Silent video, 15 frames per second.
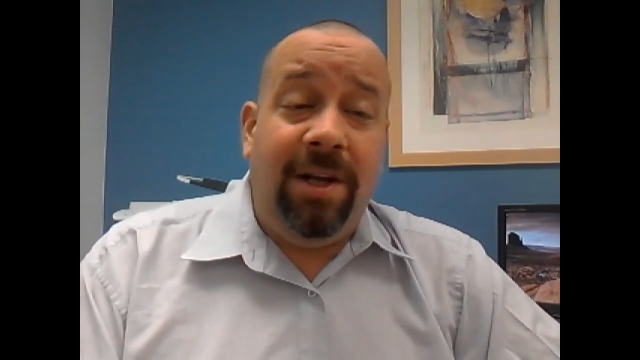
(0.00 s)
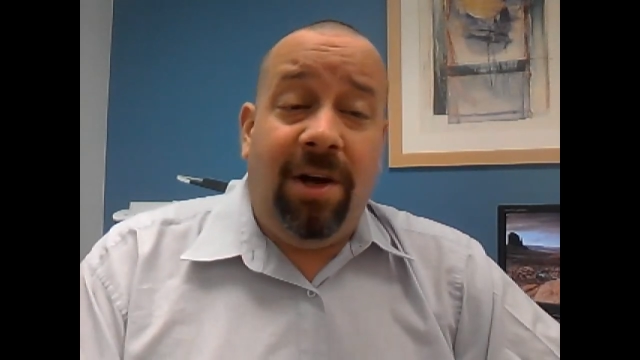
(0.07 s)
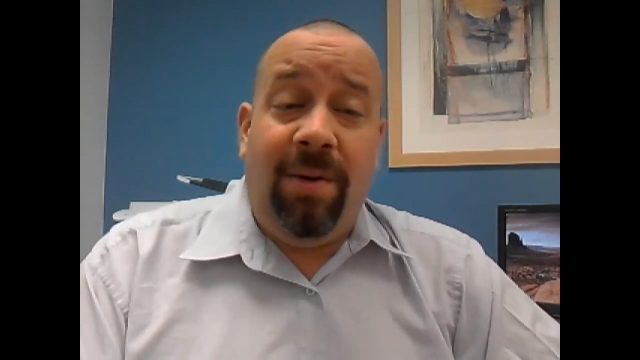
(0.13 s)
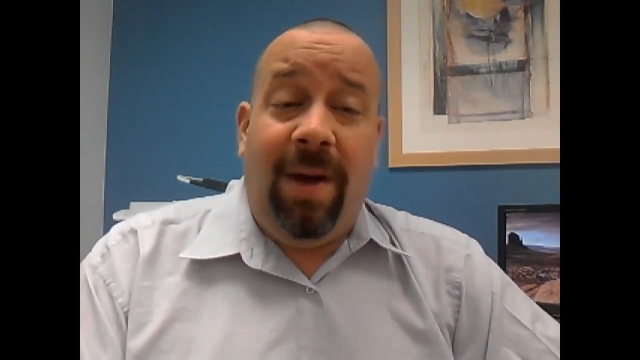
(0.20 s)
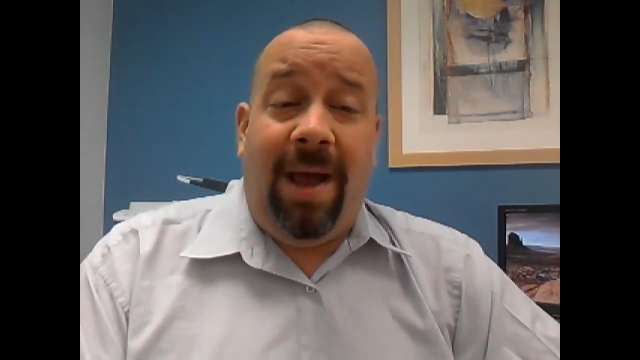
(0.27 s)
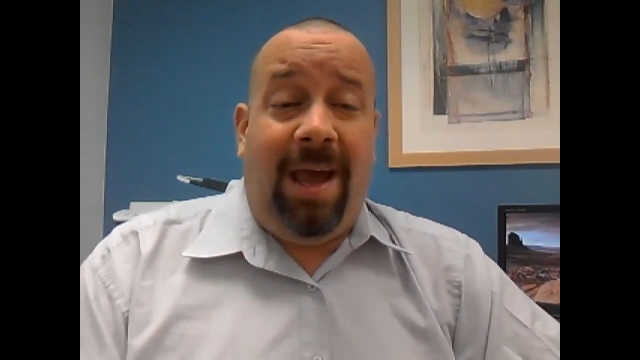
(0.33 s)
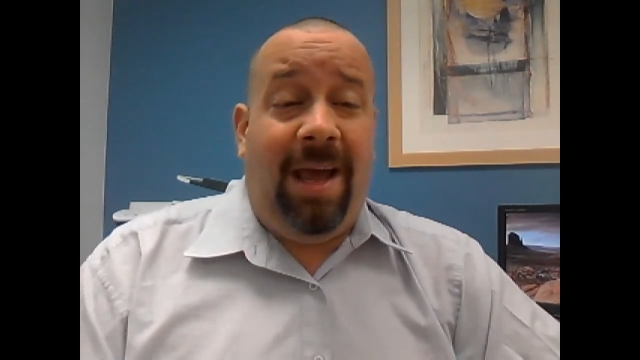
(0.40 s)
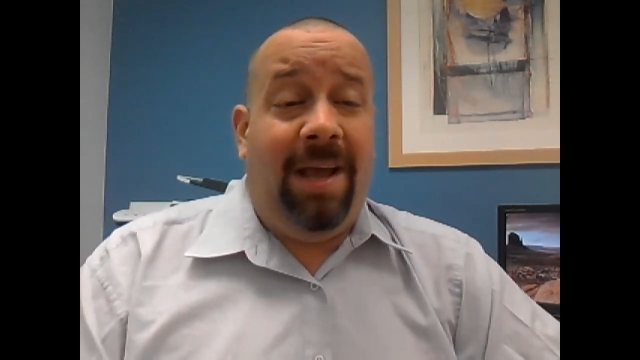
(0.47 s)
You
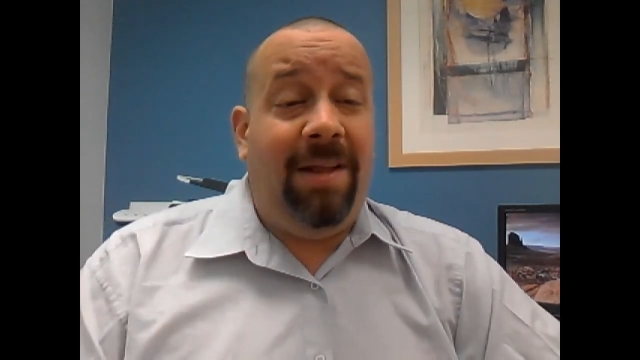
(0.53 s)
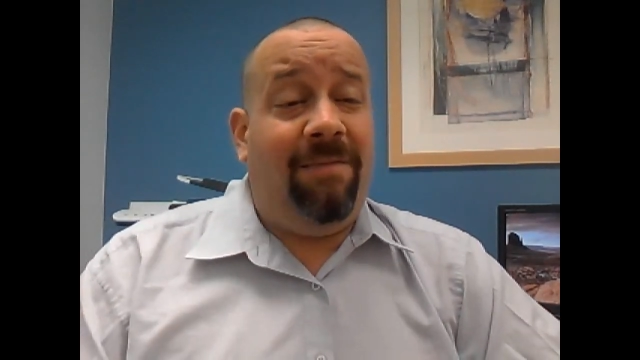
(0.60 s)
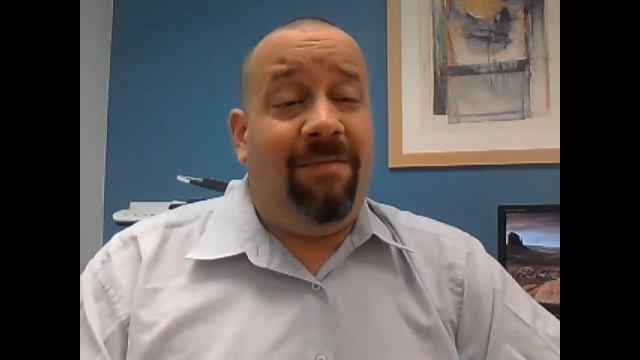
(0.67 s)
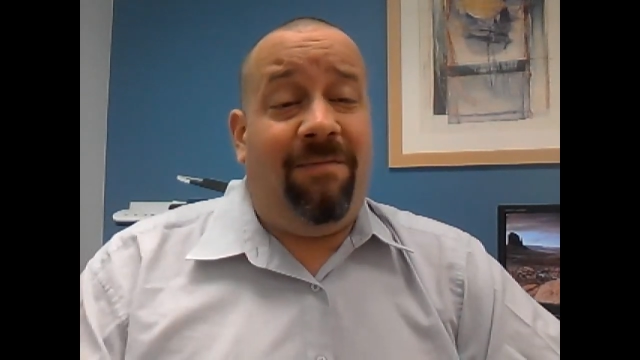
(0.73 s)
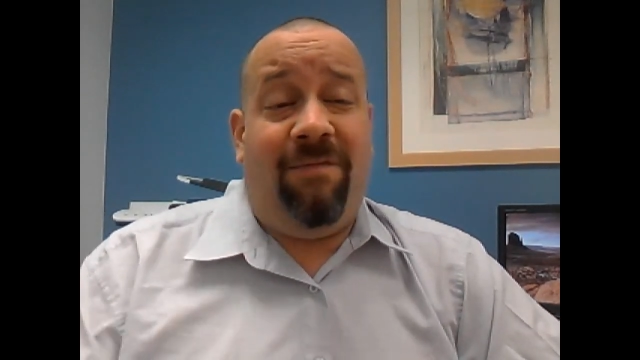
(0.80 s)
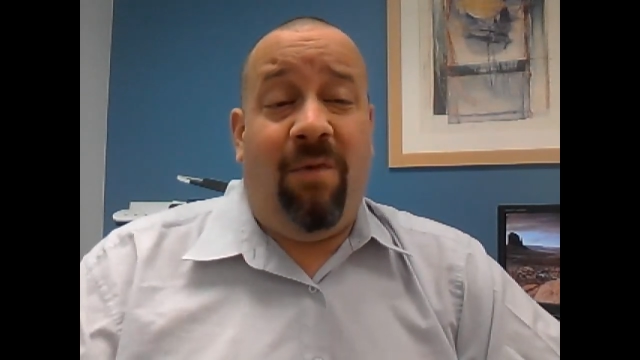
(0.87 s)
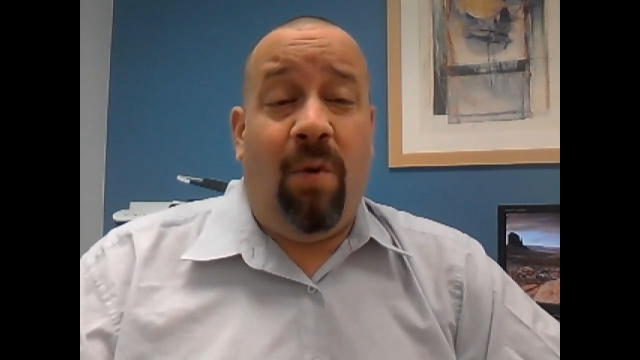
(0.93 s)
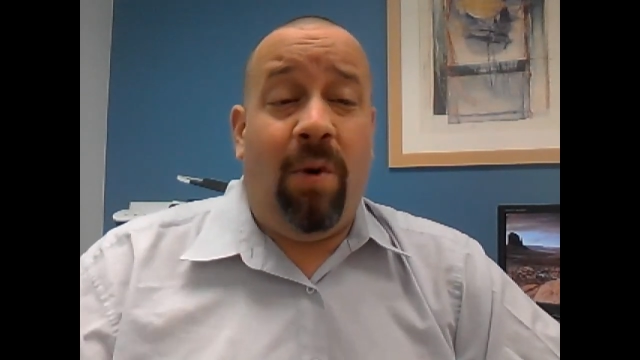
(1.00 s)
know,
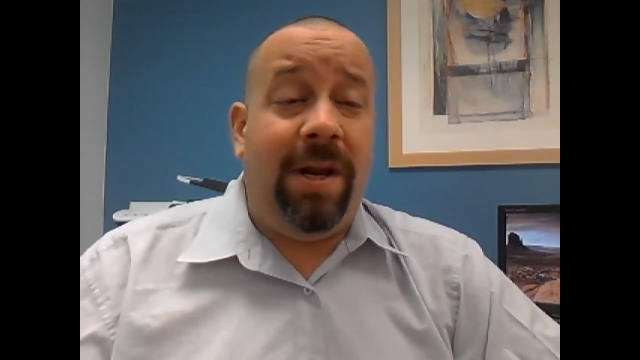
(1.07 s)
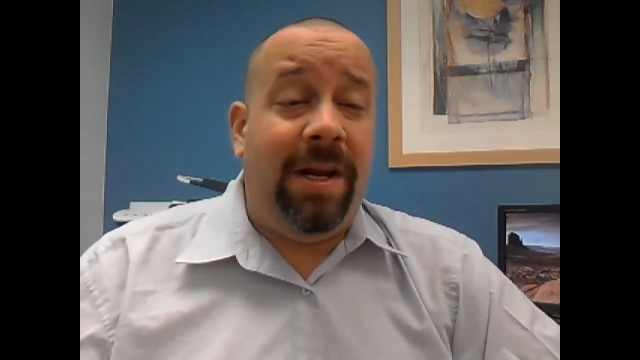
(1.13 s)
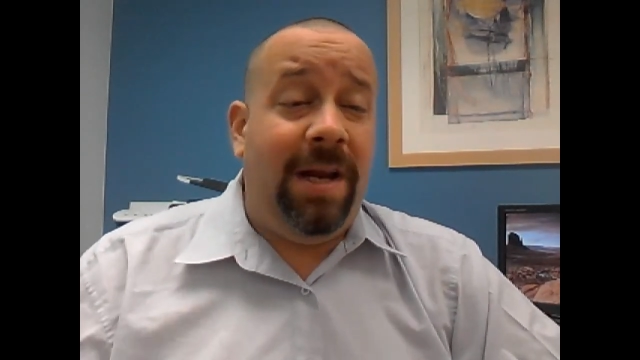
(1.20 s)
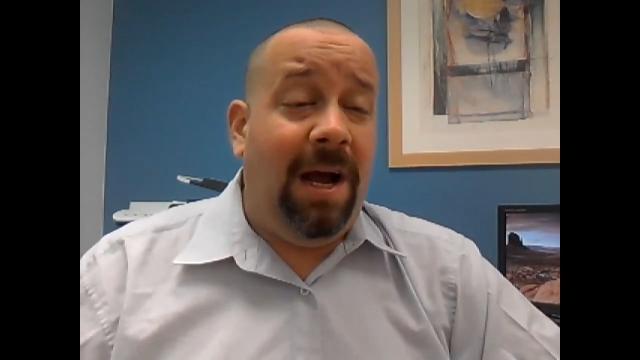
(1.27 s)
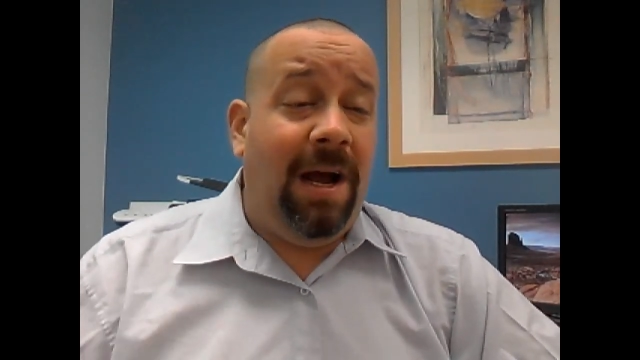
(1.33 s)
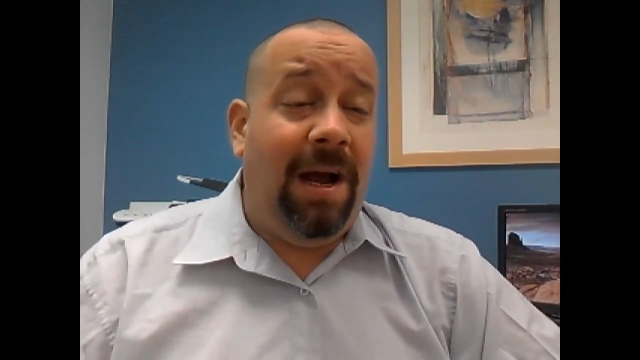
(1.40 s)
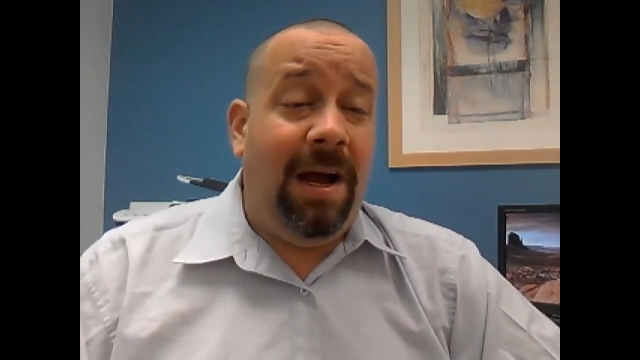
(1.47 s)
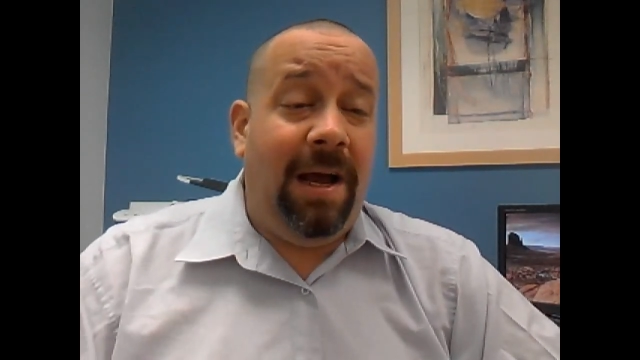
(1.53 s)

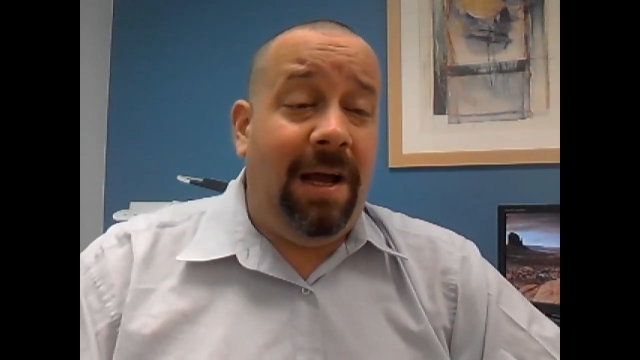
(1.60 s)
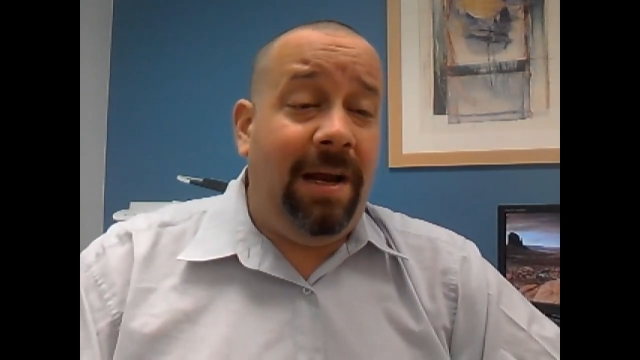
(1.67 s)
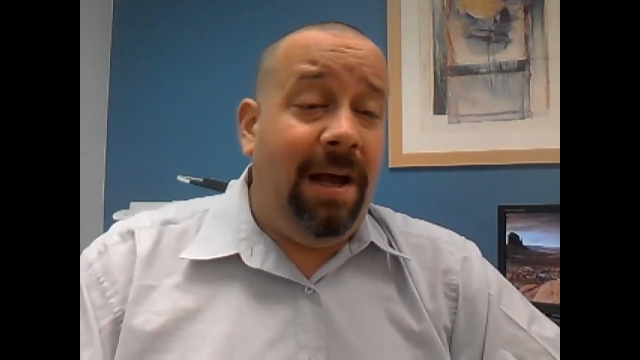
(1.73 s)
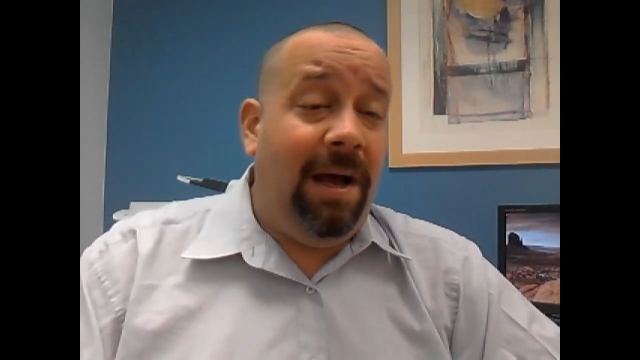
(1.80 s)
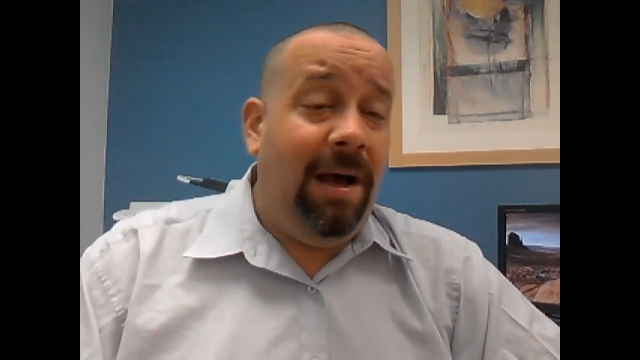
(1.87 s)
849,